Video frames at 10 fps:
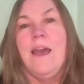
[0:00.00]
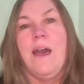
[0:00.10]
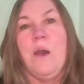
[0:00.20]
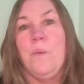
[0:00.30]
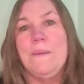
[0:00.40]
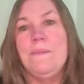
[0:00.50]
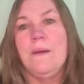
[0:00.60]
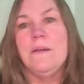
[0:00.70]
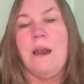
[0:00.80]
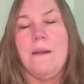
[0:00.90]
what
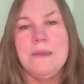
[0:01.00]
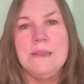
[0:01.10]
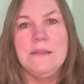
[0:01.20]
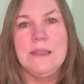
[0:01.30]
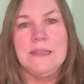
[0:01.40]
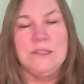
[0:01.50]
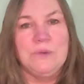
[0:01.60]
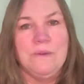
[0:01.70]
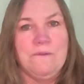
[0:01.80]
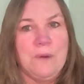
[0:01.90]
common things
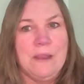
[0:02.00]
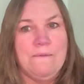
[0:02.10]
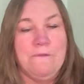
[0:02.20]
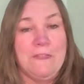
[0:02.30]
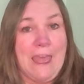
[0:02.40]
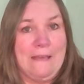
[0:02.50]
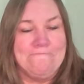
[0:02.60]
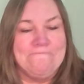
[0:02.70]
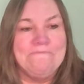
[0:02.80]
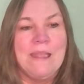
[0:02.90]
to avoid for
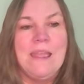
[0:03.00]
them.